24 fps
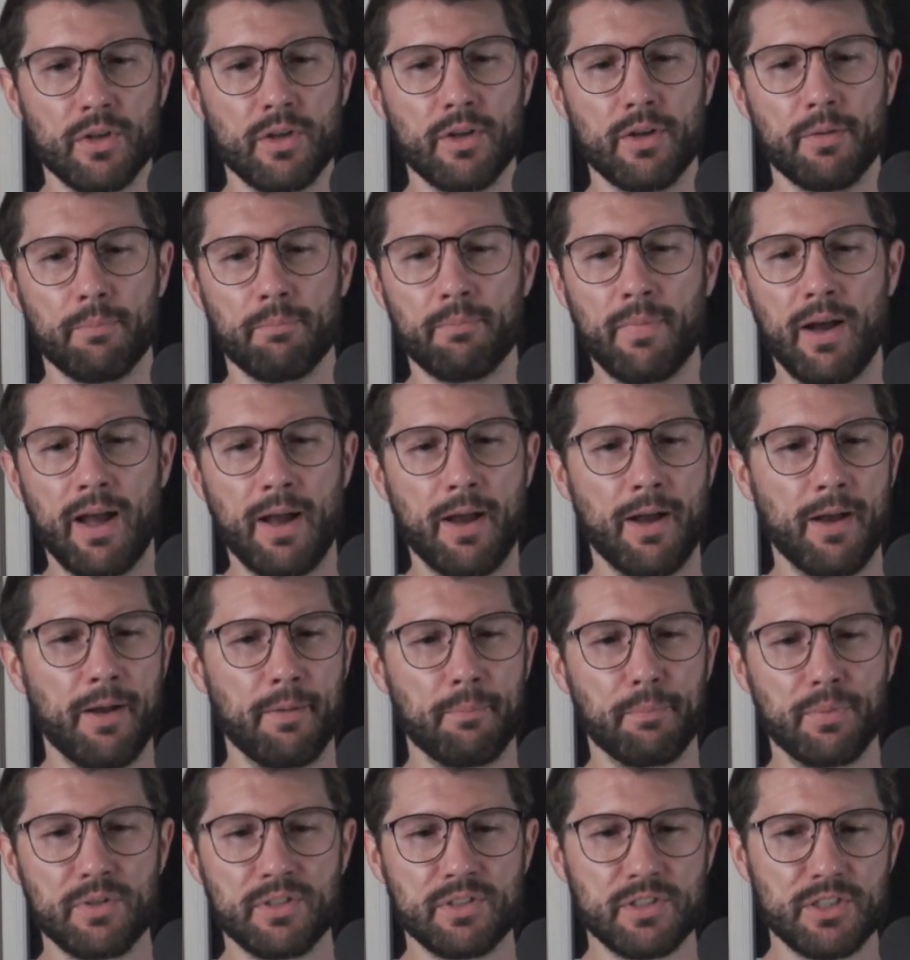My
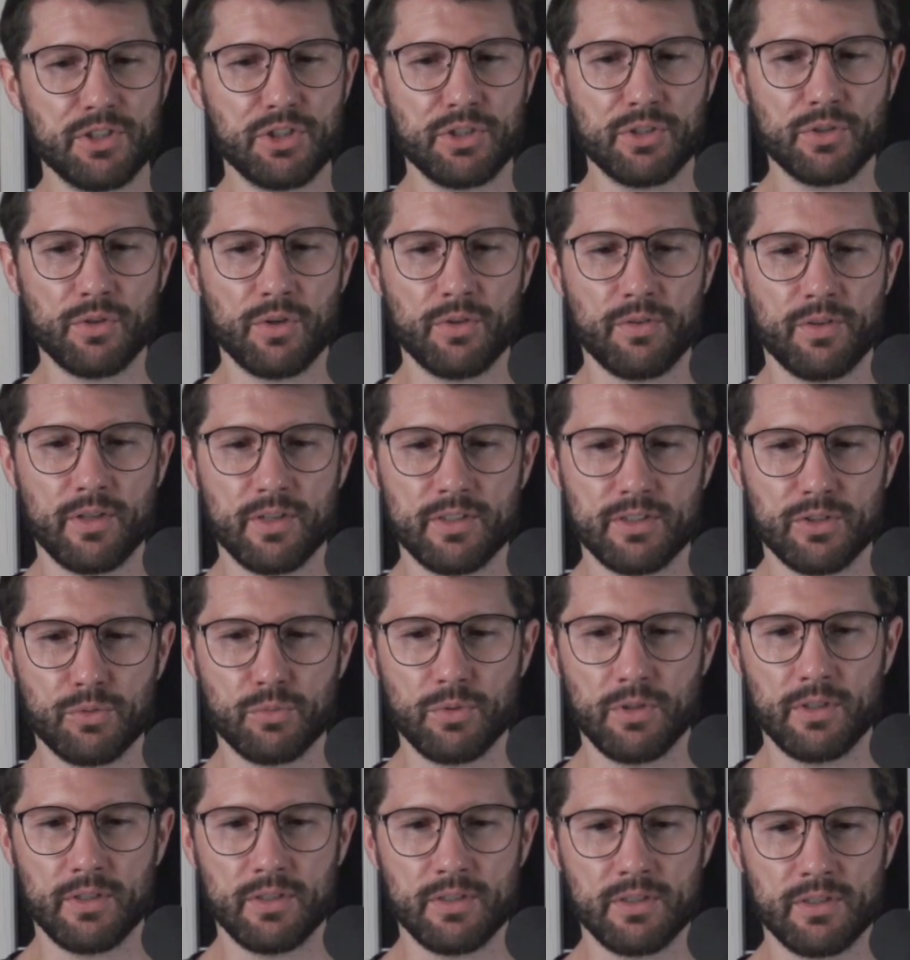position on this
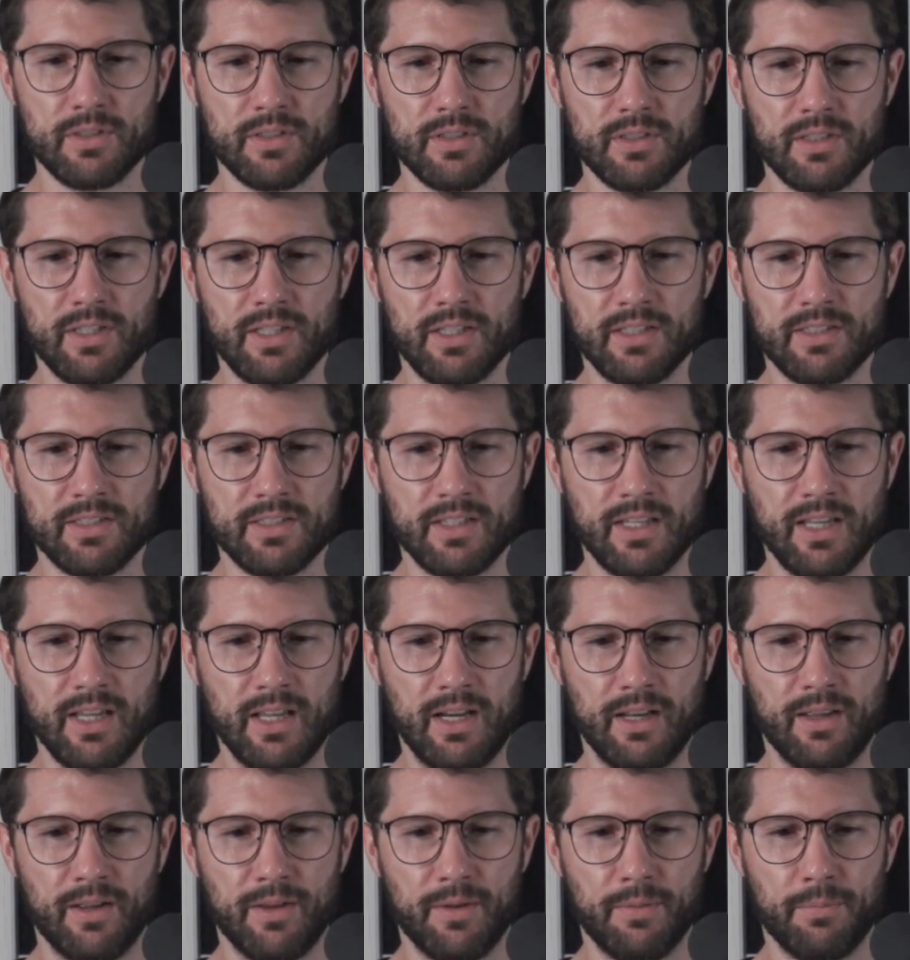is that
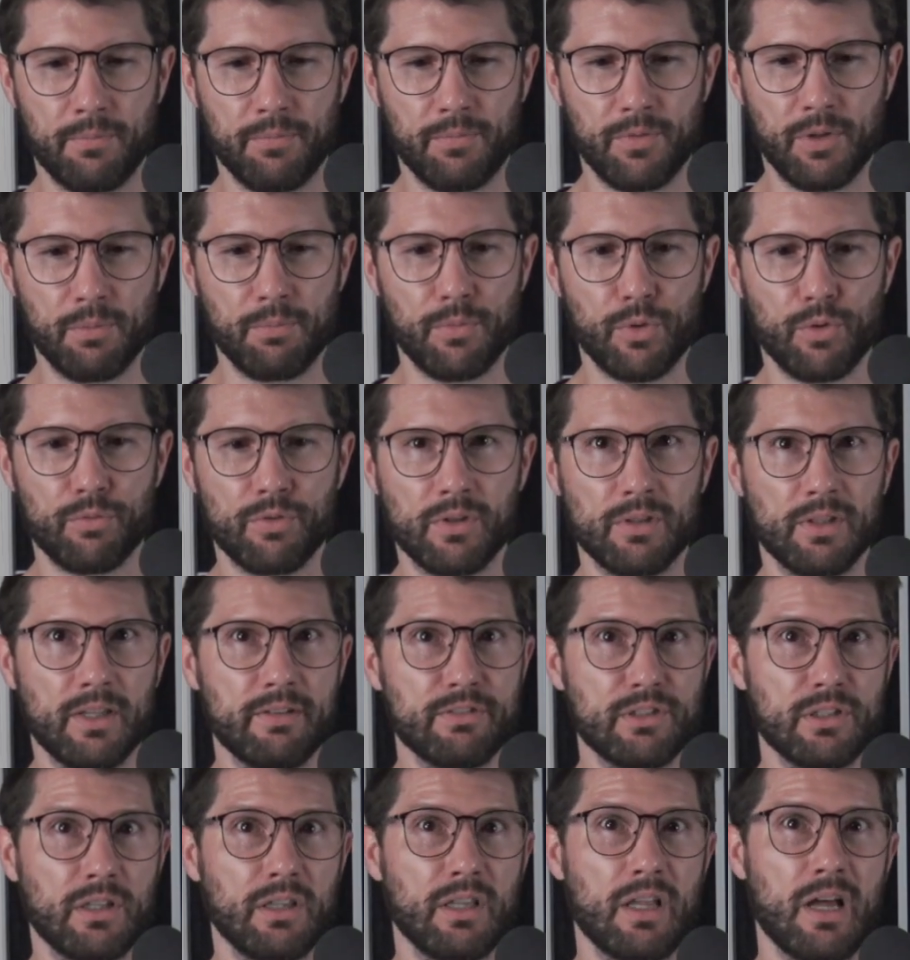the movie leaves
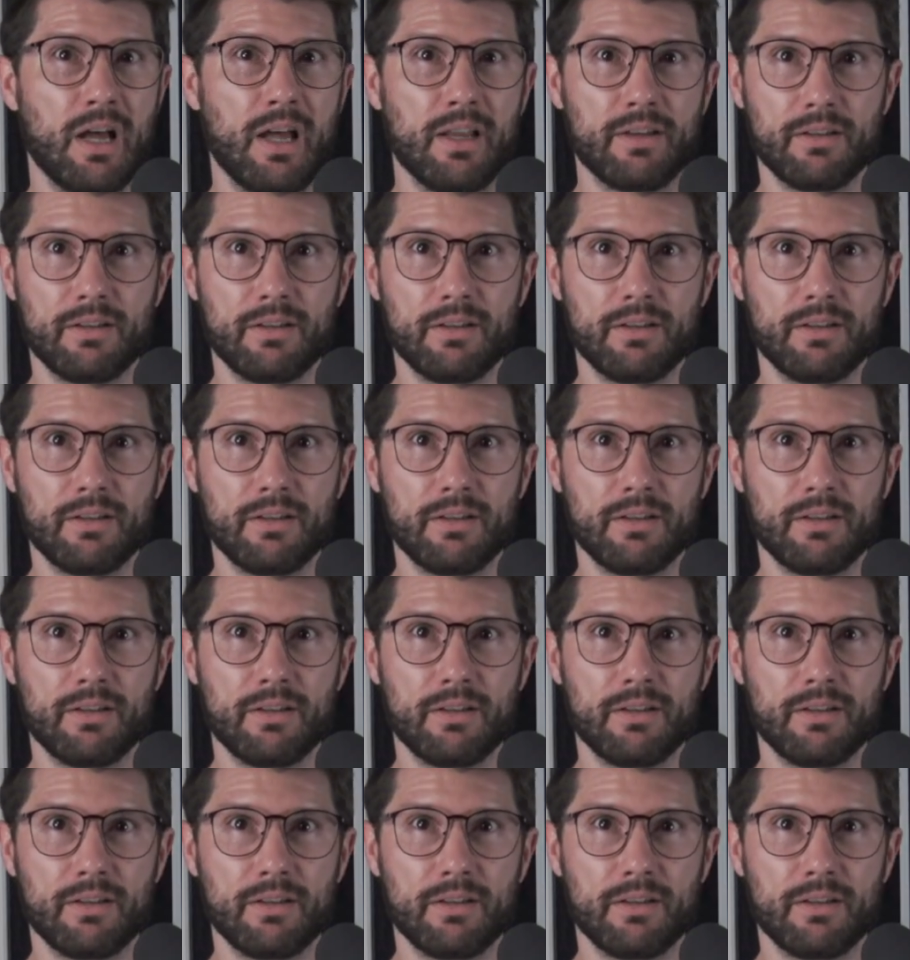a lot